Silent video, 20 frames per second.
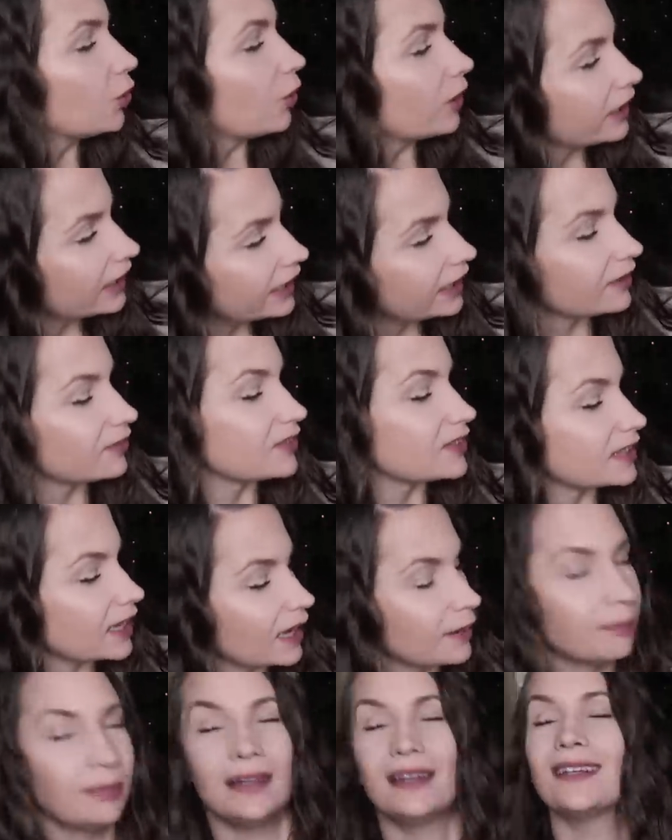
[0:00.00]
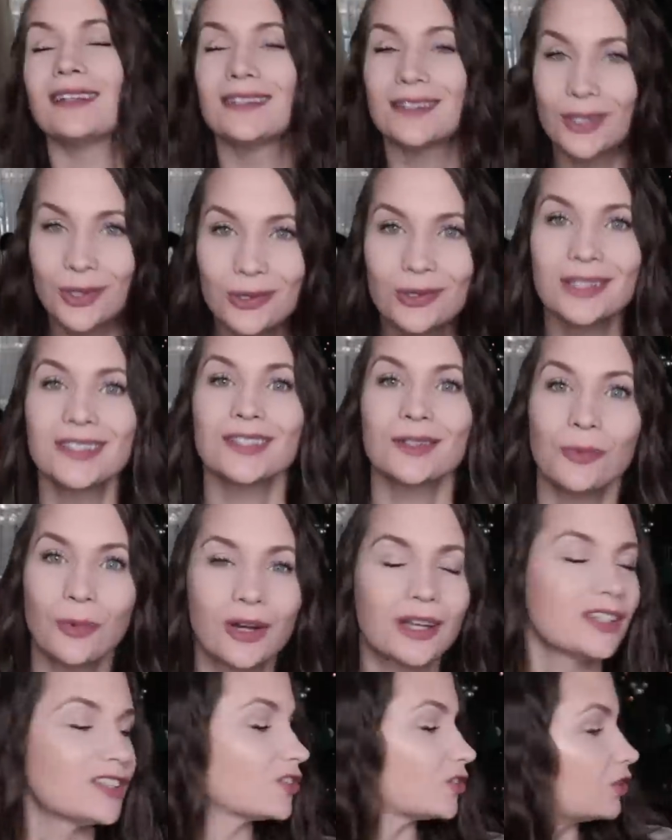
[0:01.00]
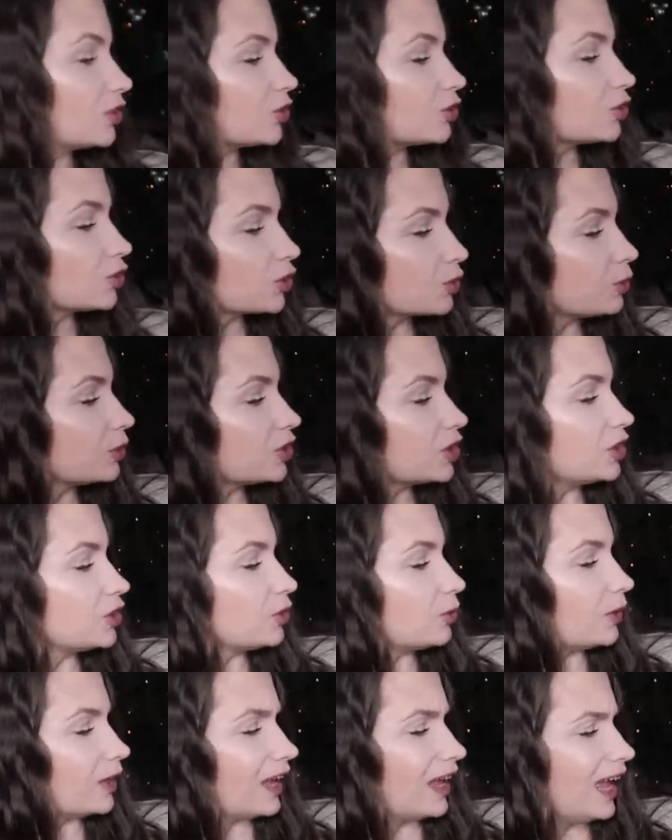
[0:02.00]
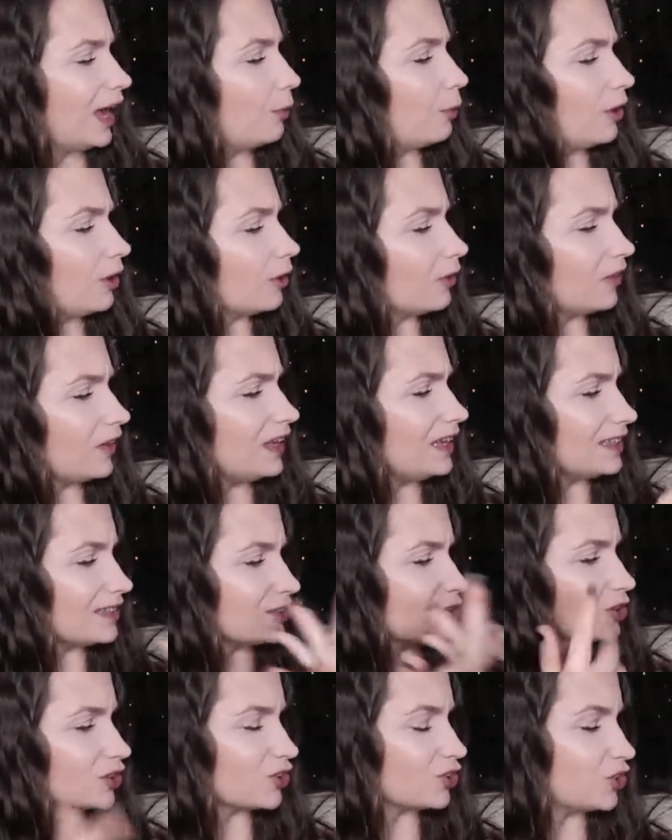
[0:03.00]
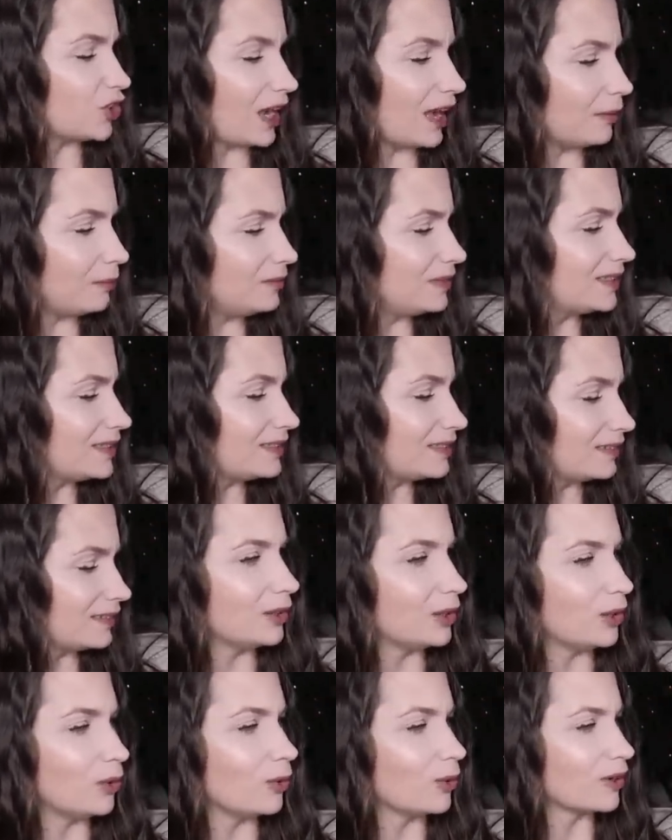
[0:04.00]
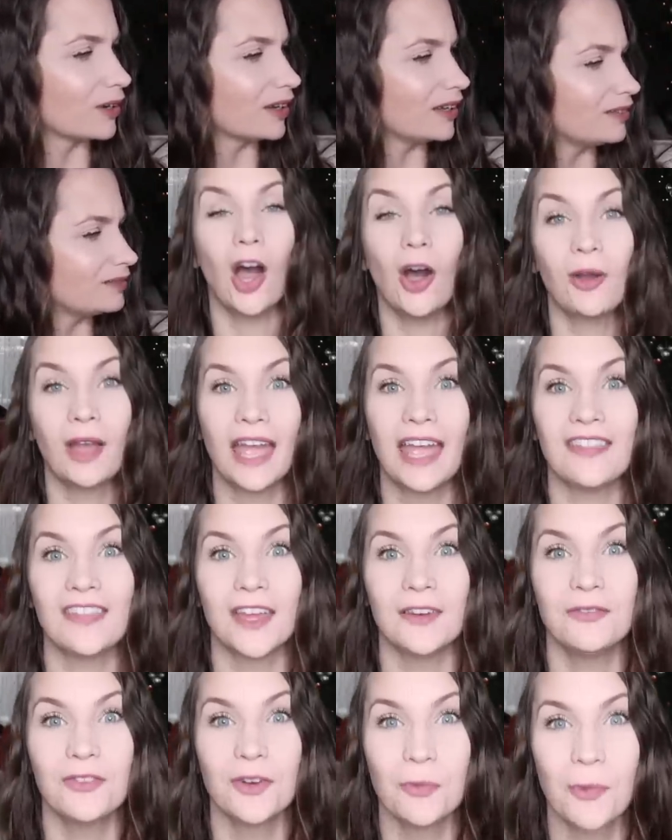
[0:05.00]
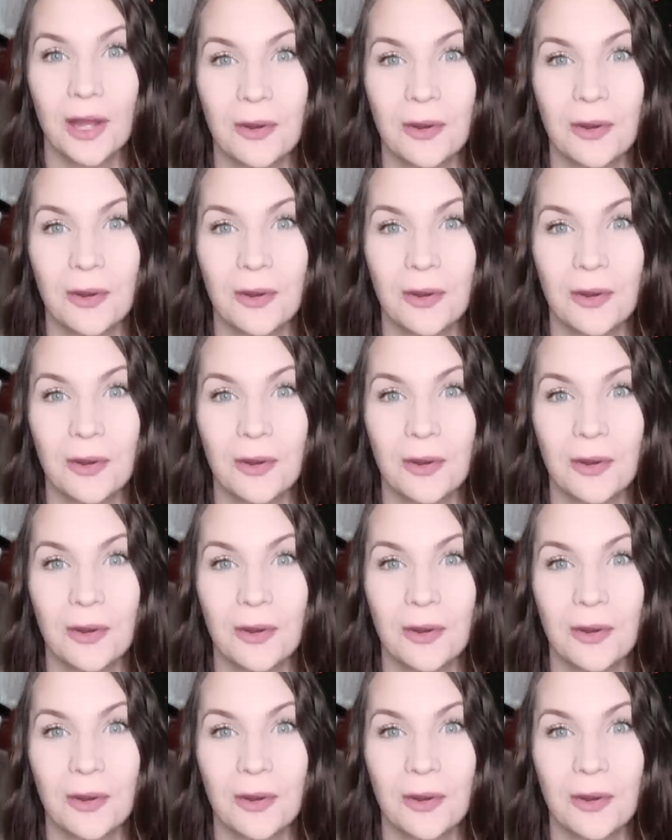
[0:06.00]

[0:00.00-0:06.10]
toy gift set, because who doesn't want a squish, squishy toy? What are these, just gems? Lord. Okay, and then for